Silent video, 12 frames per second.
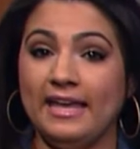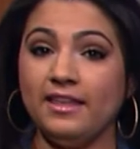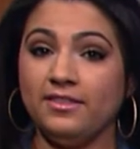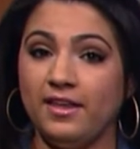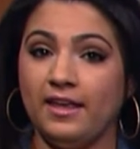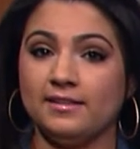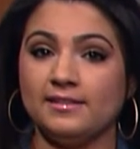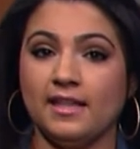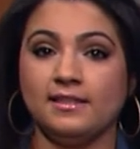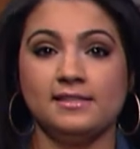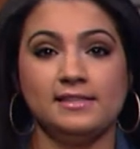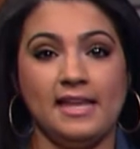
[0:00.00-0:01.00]
he thinks
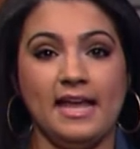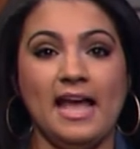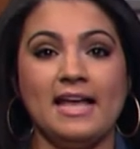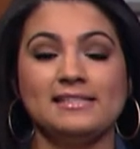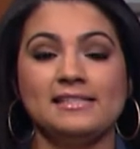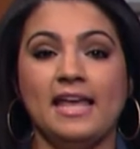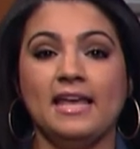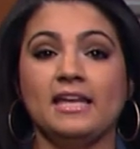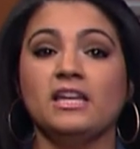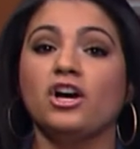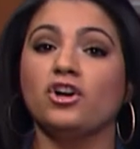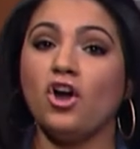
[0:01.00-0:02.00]
that the state has
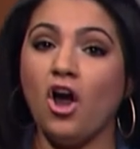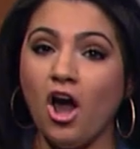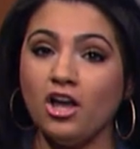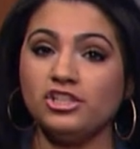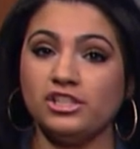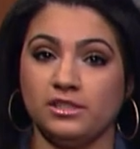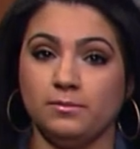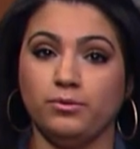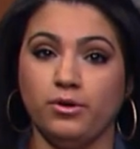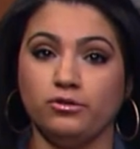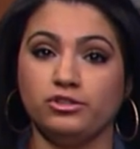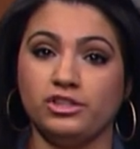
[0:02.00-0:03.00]
taken a cautious
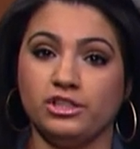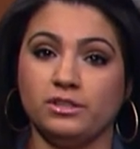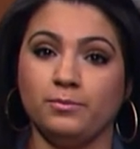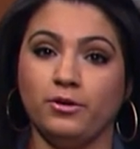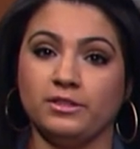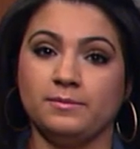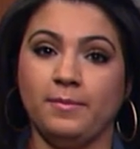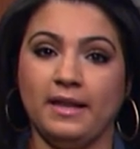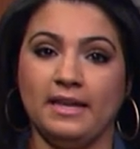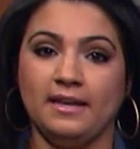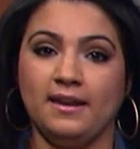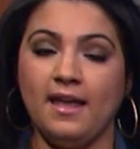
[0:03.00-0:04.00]
approach to sports
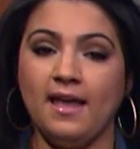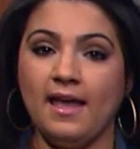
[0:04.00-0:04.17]
betting